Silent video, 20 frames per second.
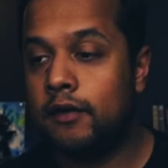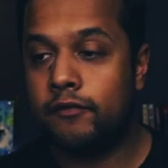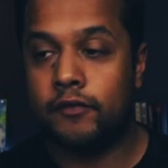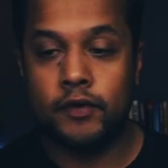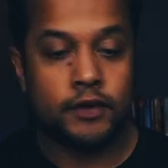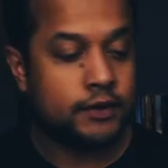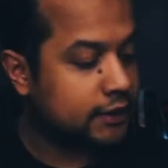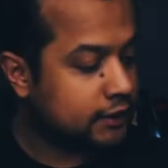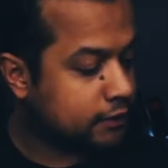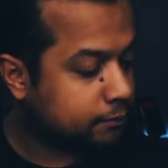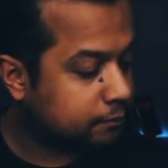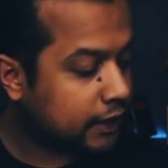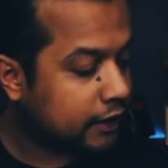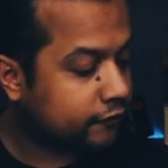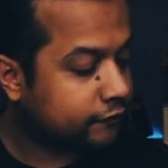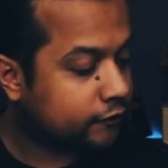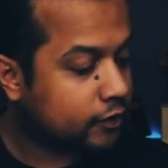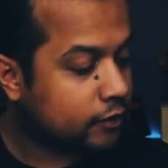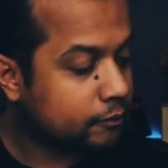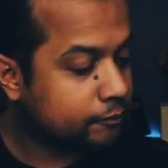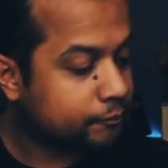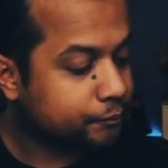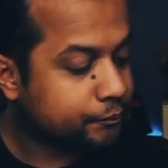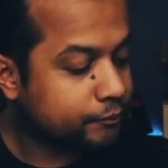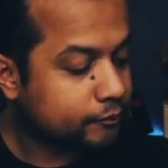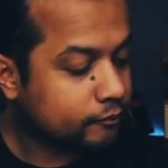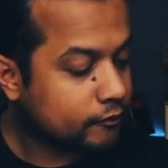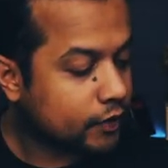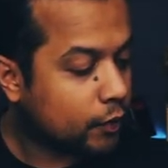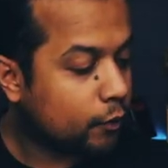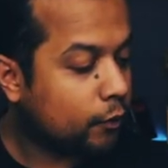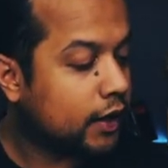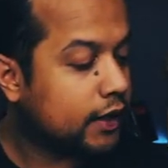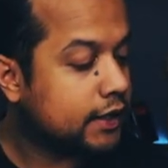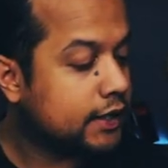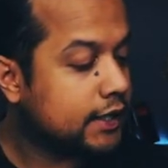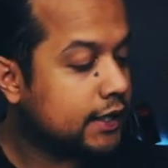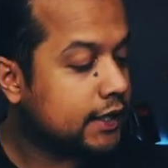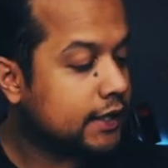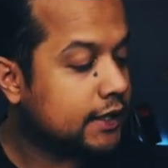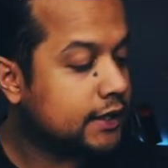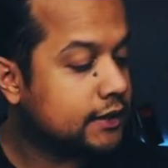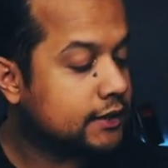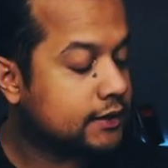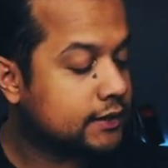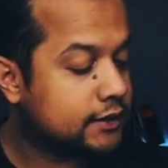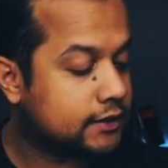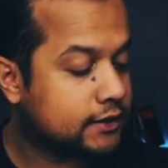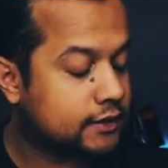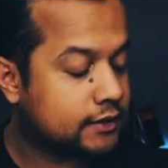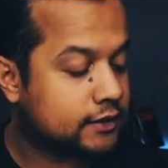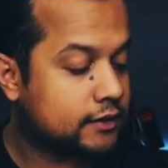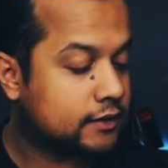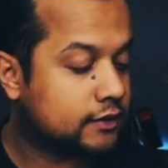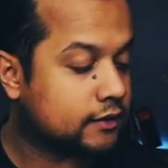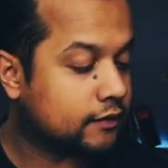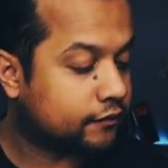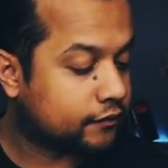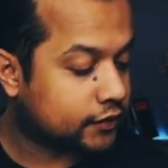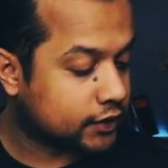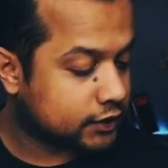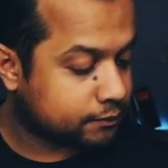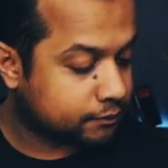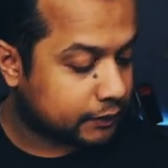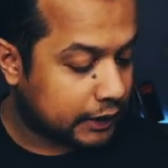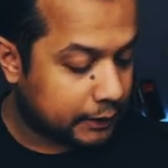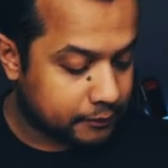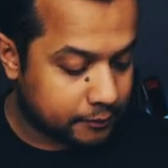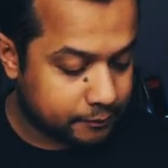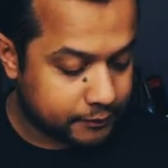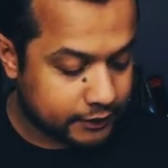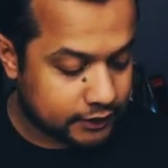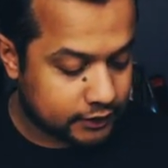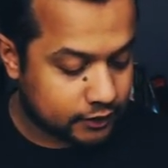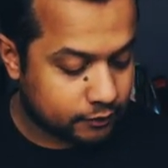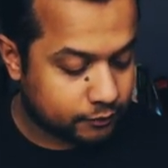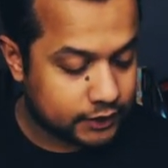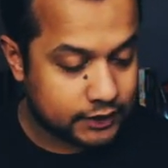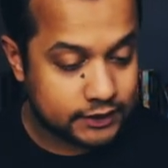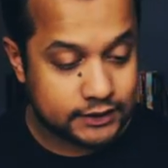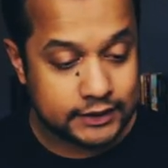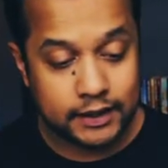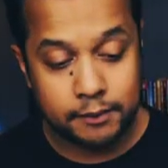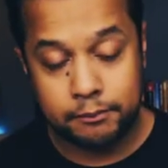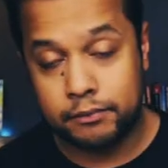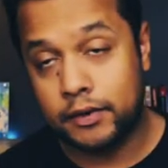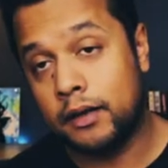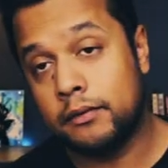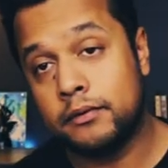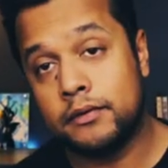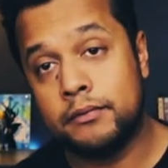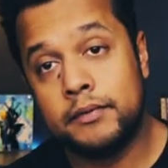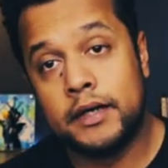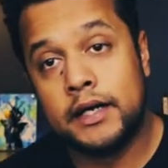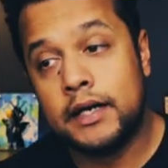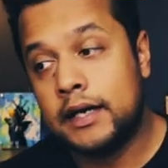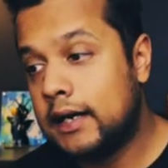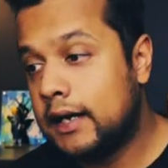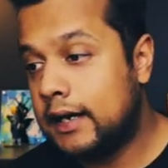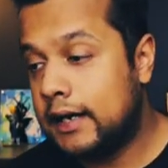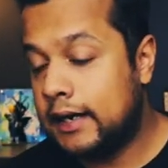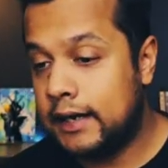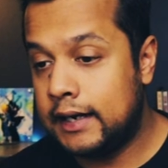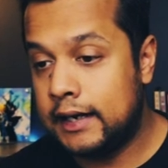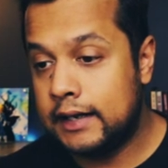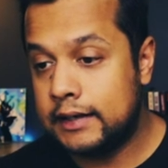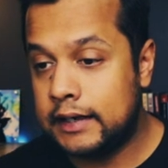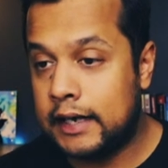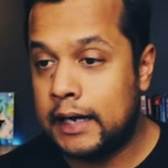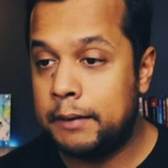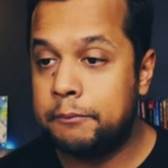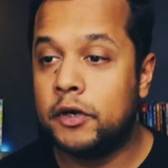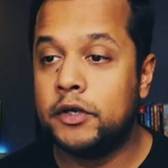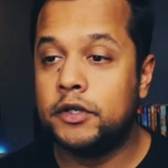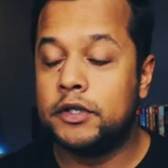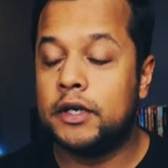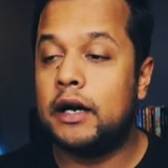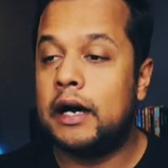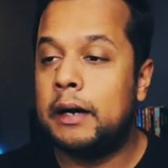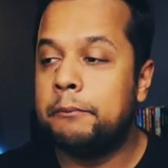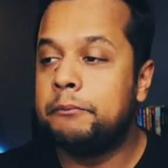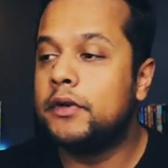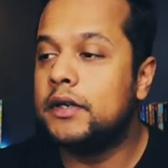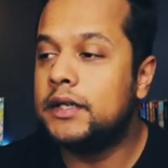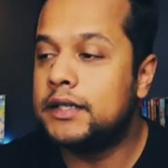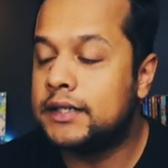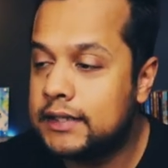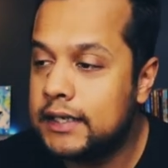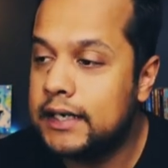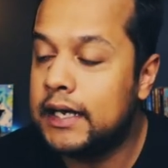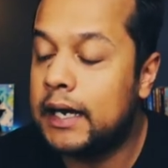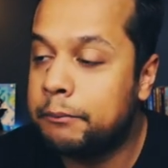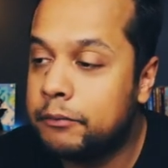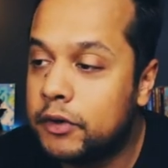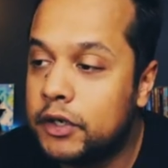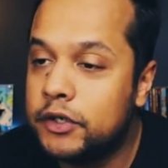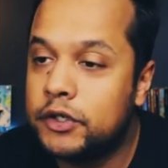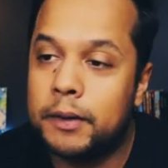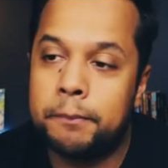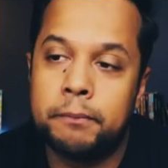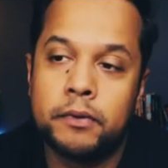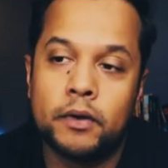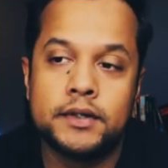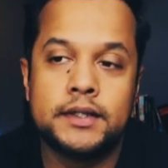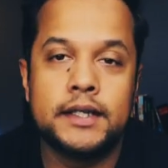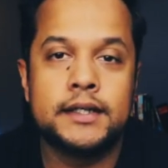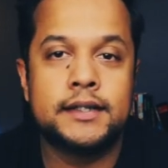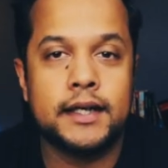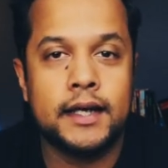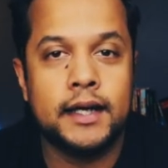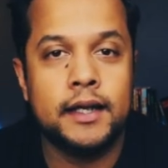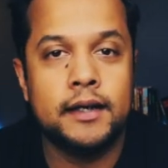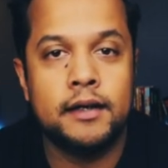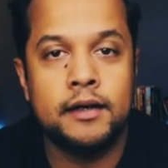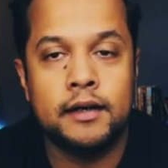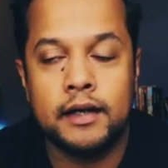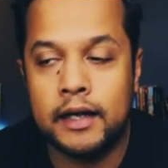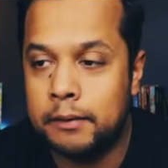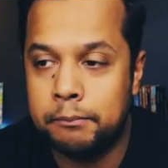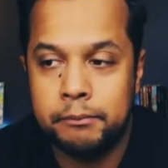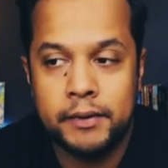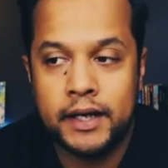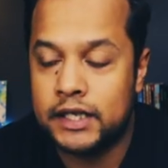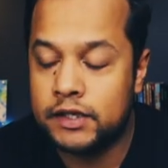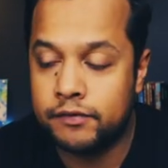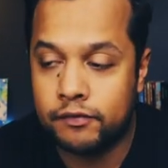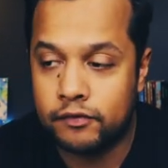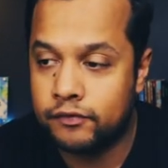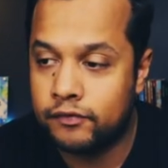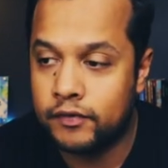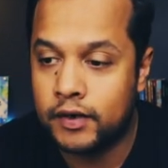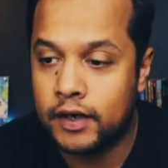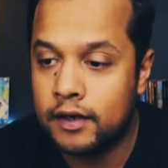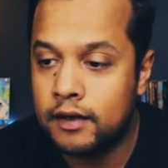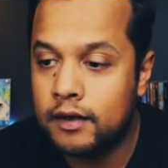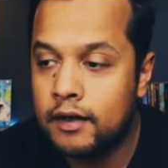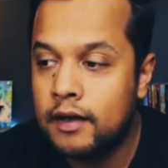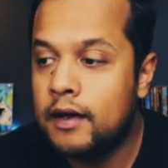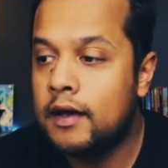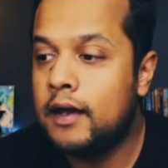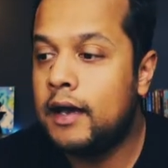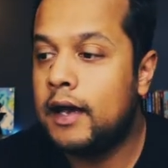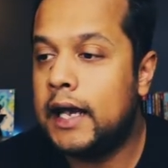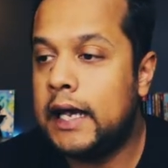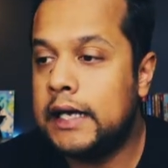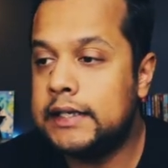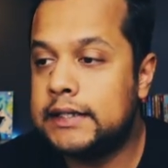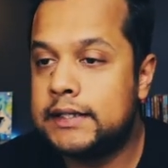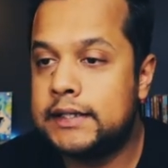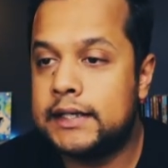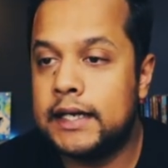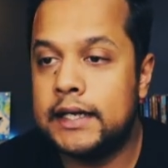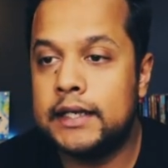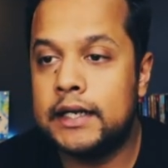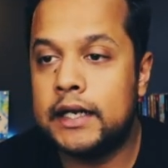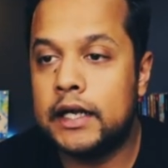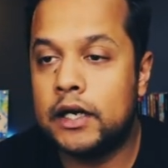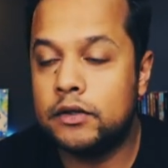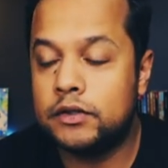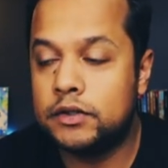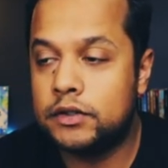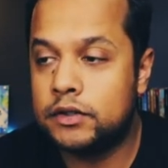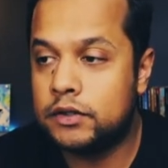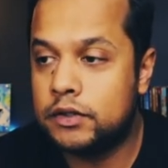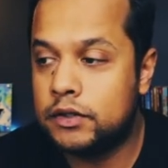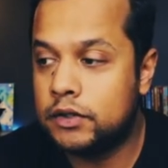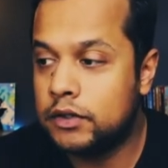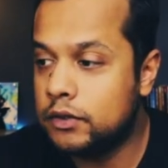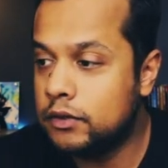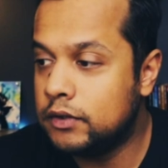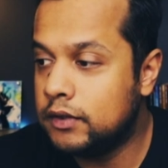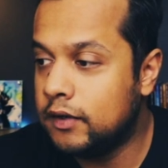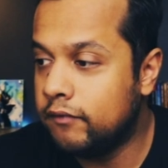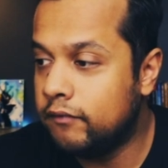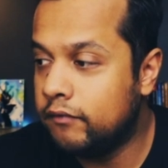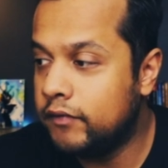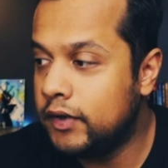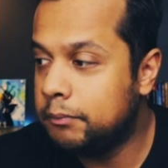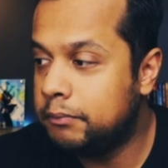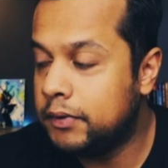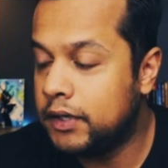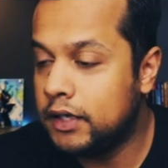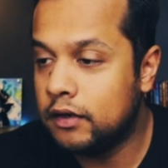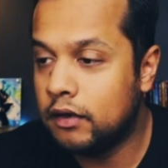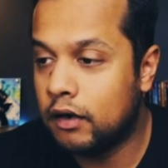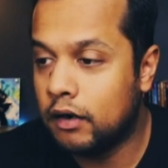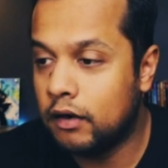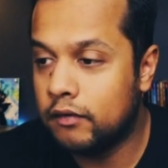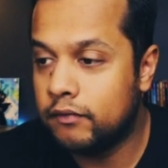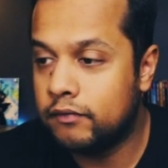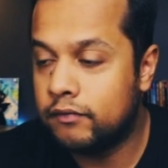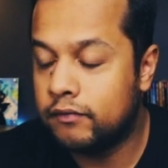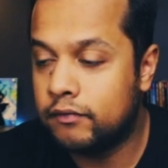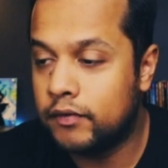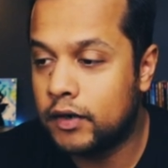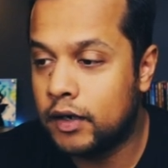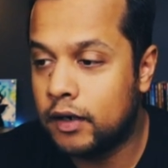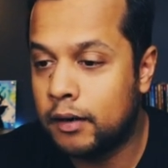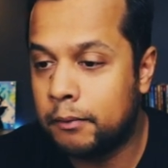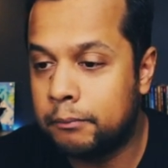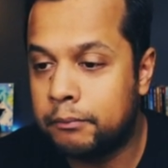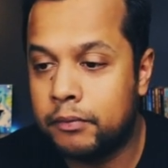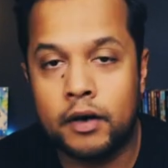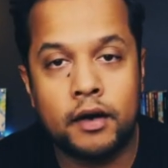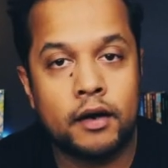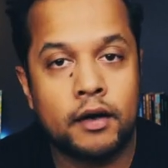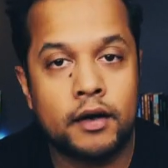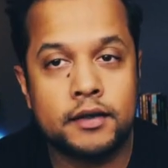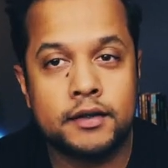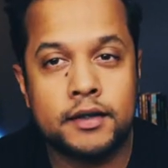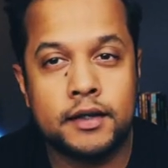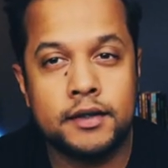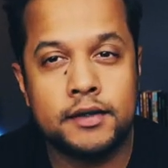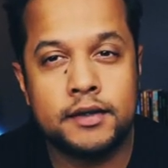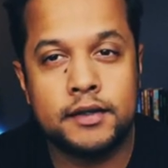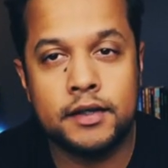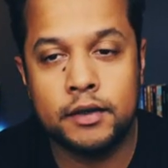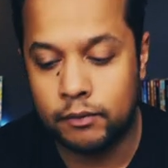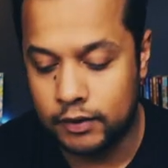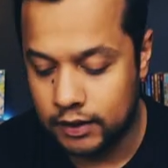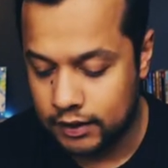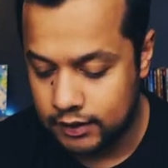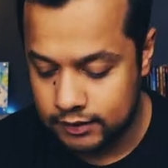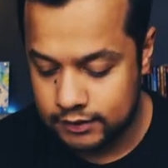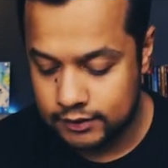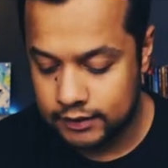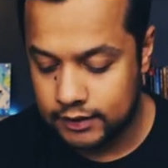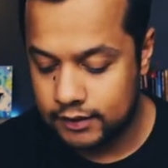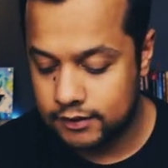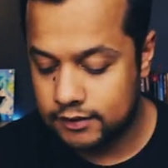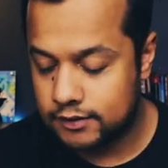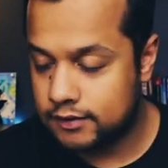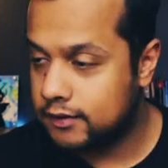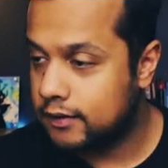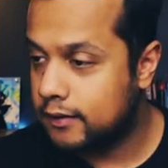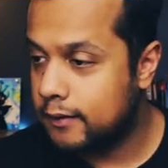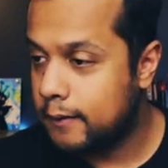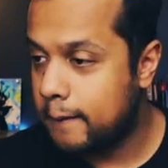for this platform. One is the first problem, another one is second problem. And I'm going to upload this in Behance for fun and send it out to the VP of product and see what he says.